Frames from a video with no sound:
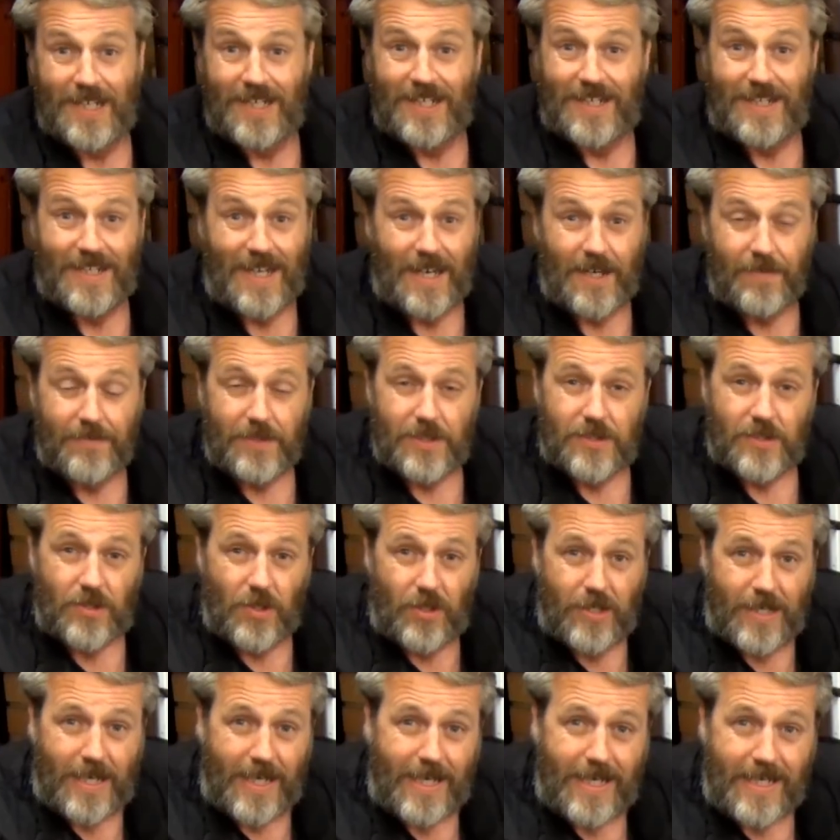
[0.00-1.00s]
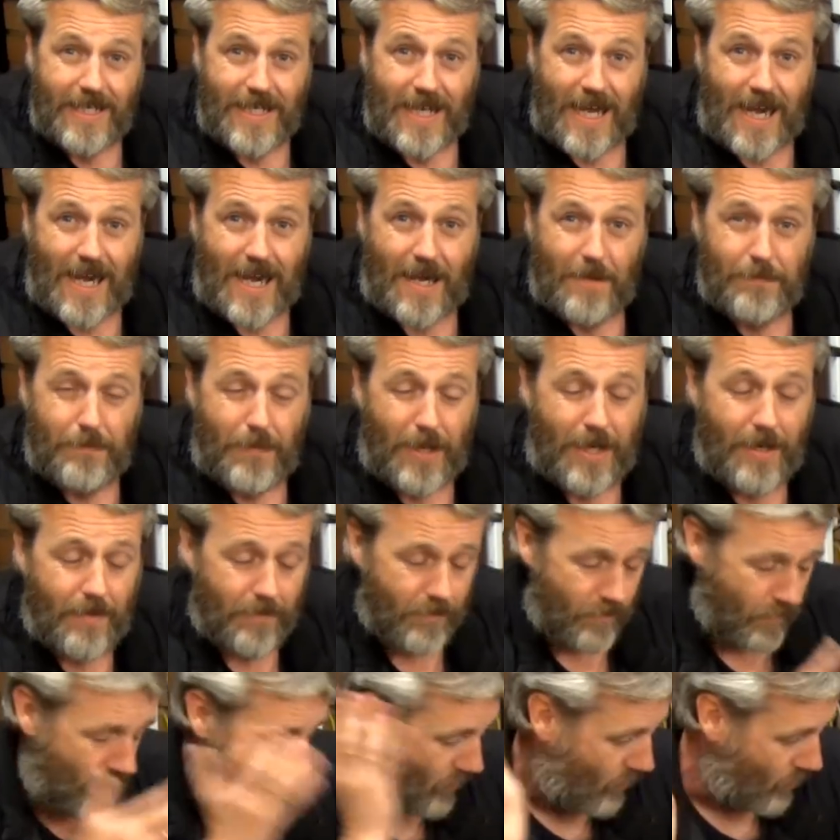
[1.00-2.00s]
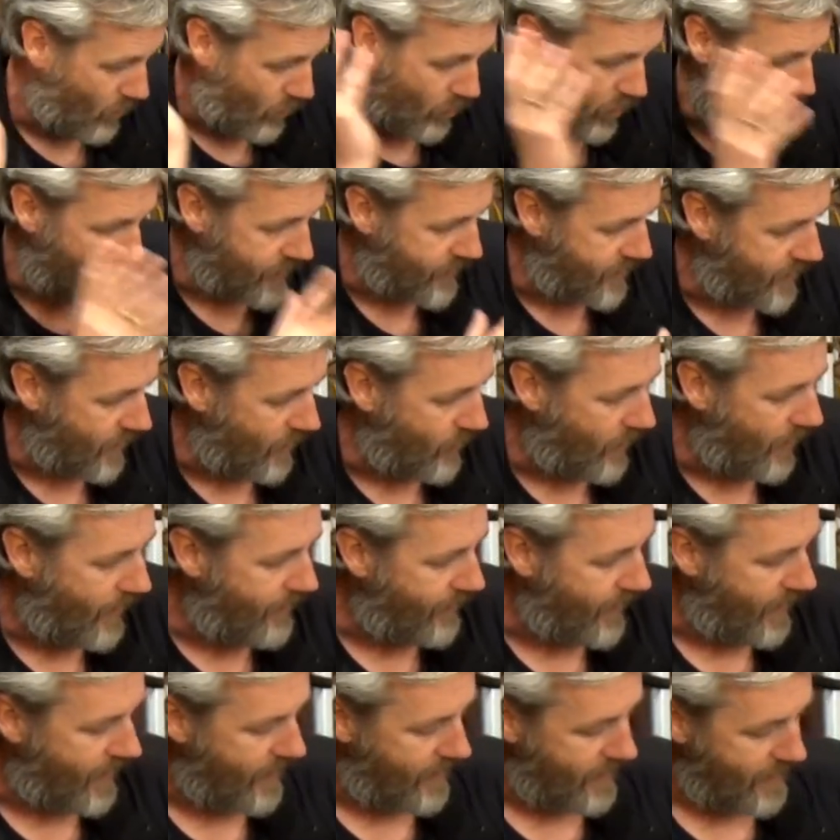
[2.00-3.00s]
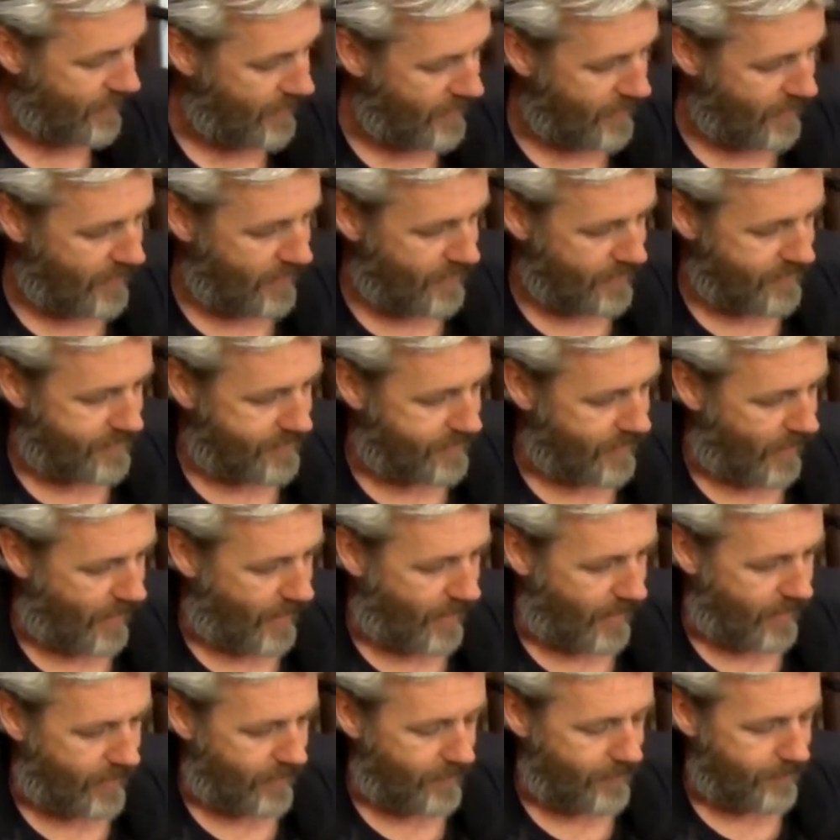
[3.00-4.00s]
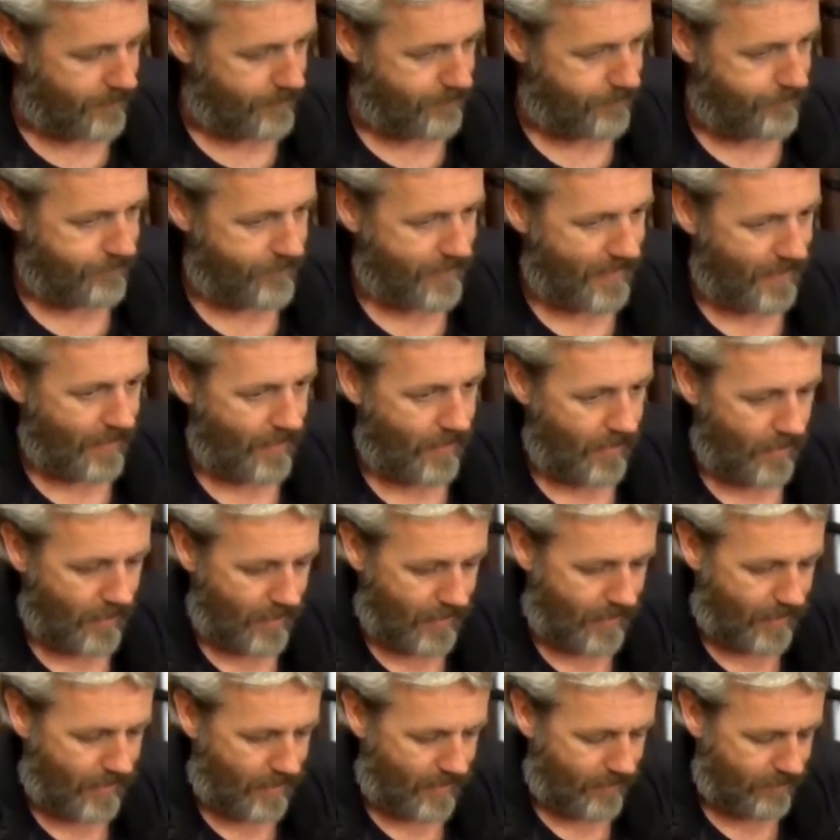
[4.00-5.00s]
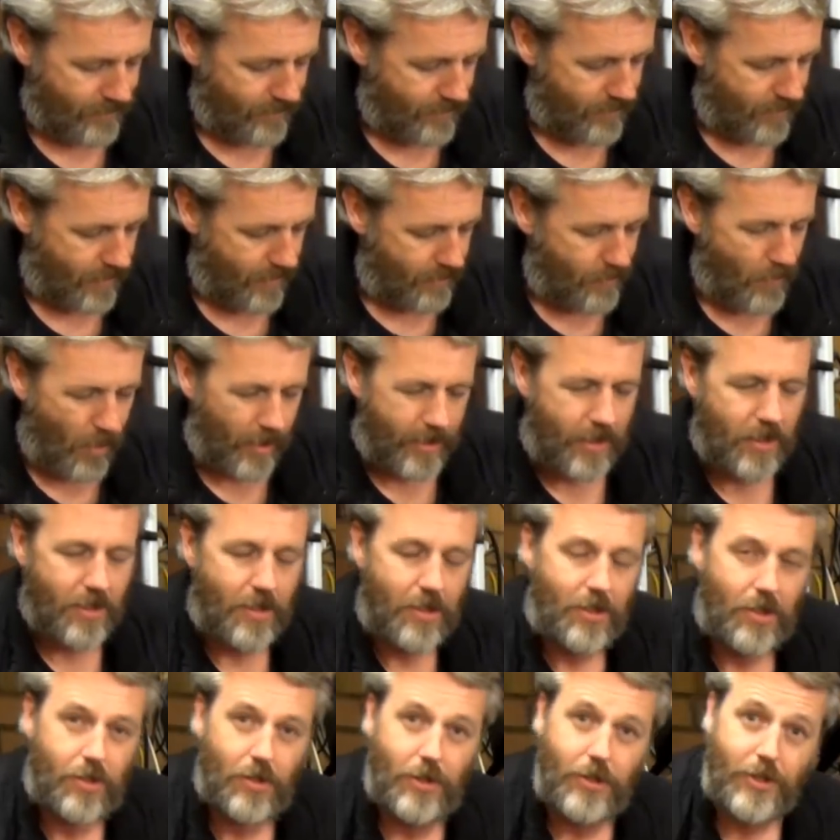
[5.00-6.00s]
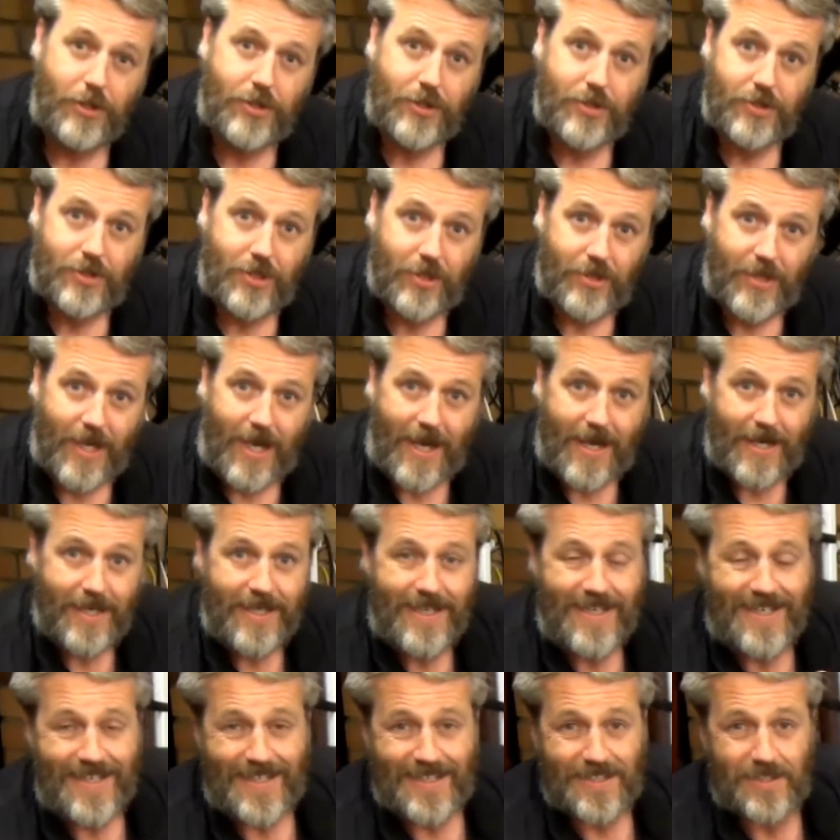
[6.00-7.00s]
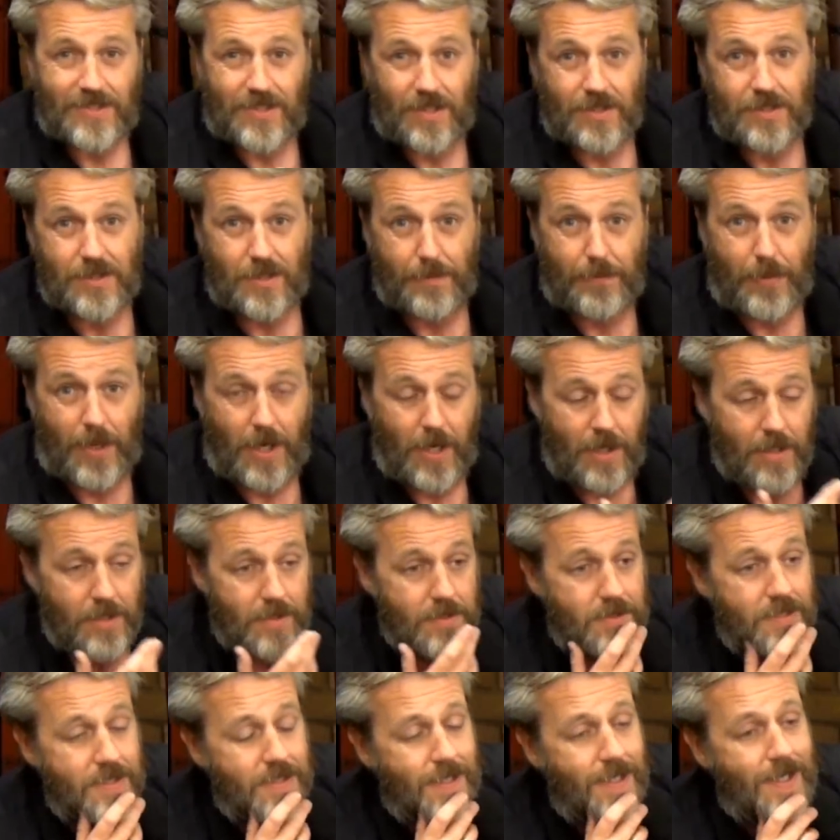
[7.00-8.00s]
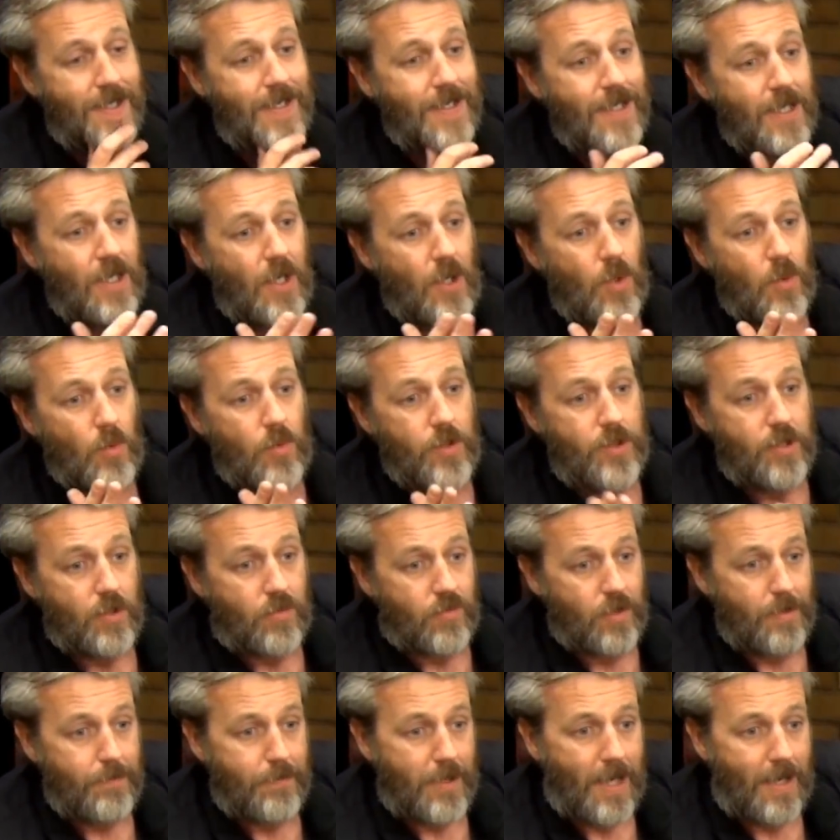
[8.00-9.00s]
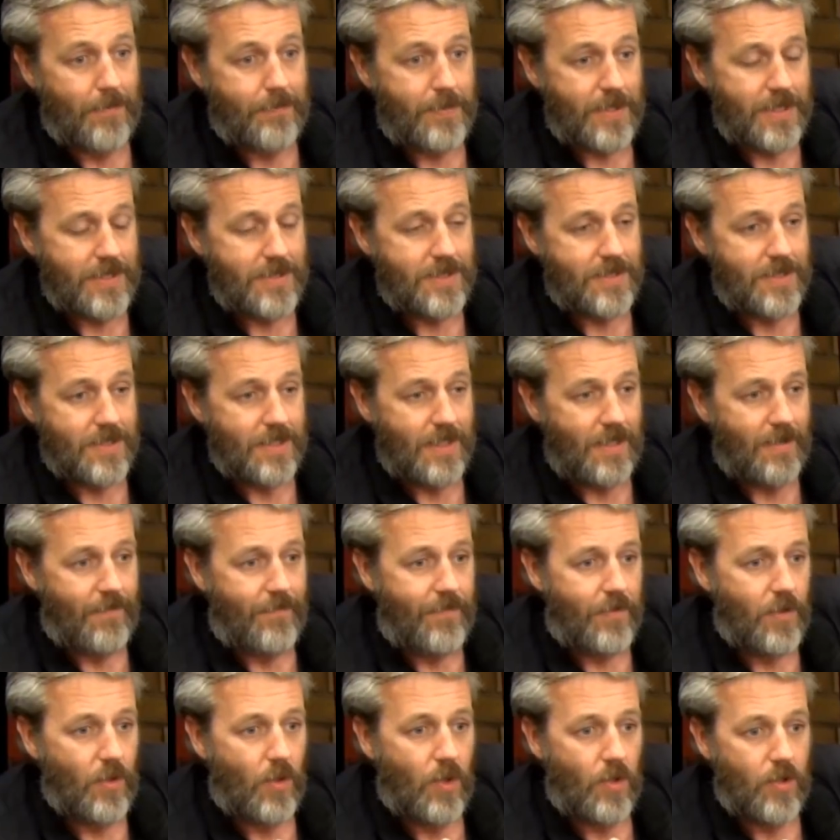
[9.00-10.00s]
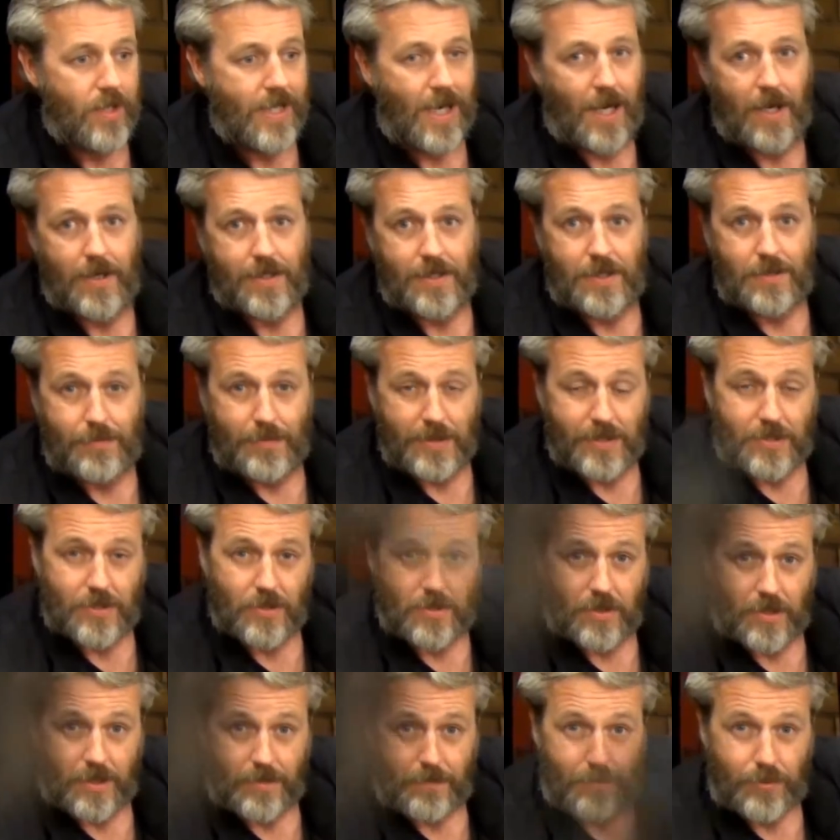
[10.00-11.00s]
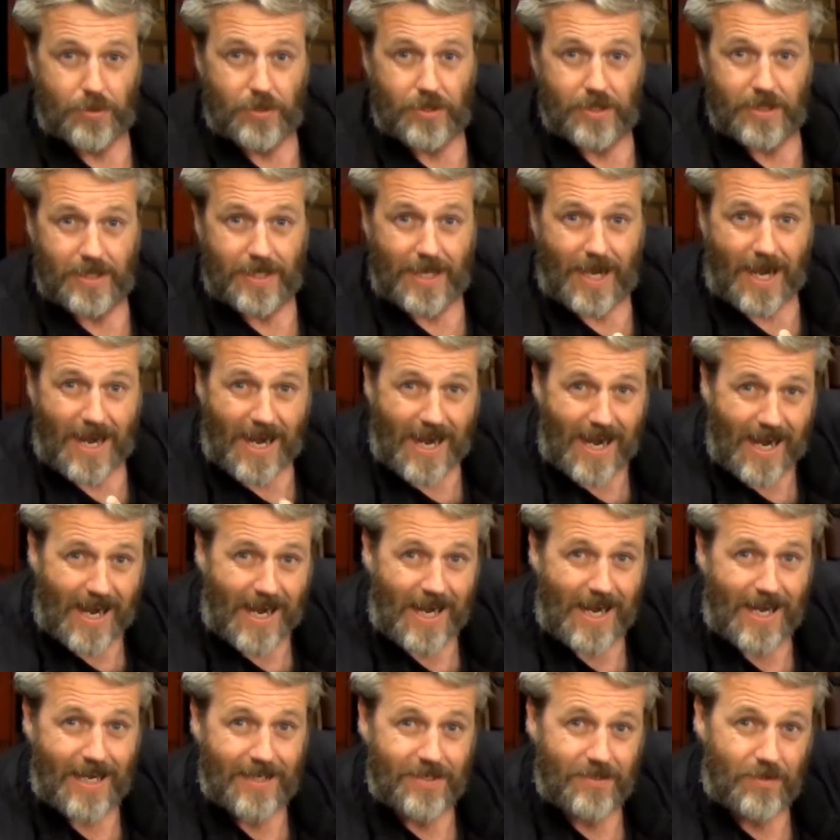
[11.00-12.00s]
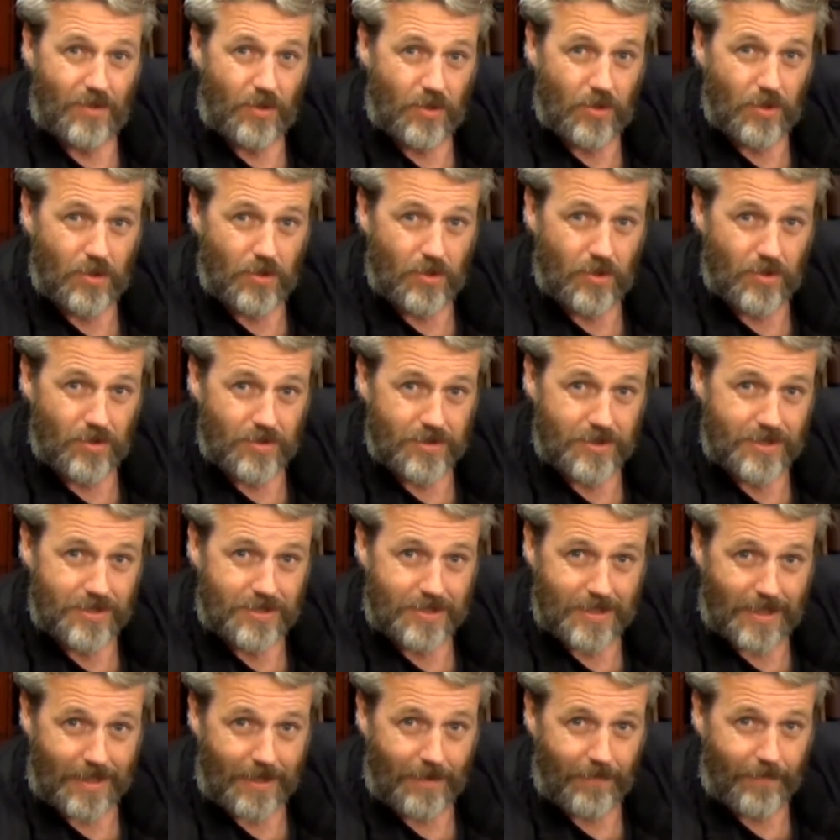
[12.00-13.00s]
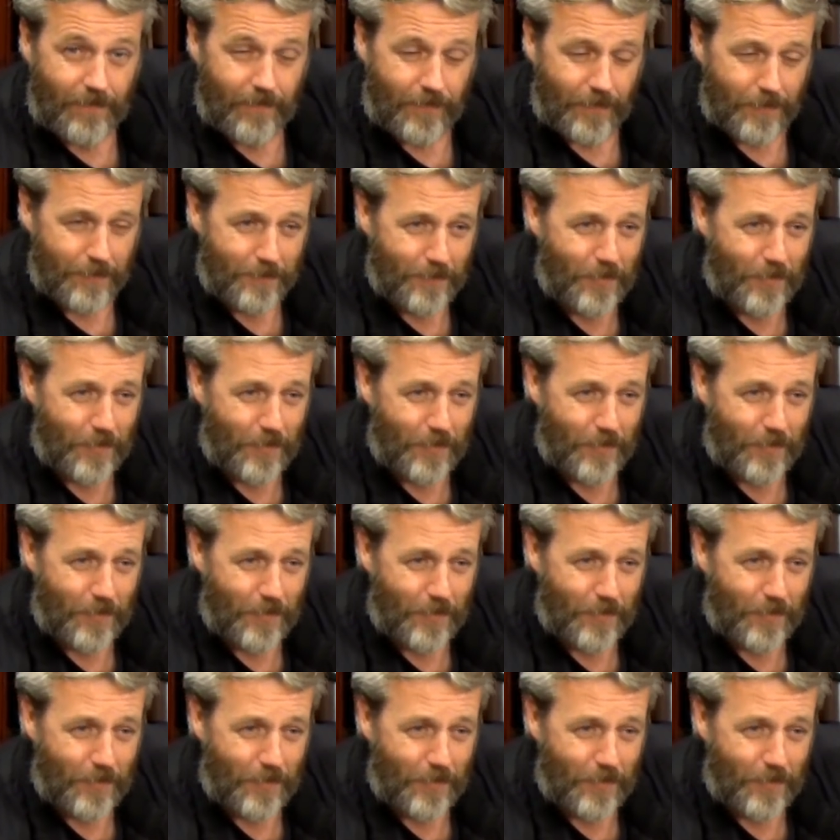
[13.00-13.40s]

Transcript: None of us got any arm pump whatsoever. So my conclusion to that is, I suppose, with the Grip Puppies, if you're going to be doing pretty hardcore stuff,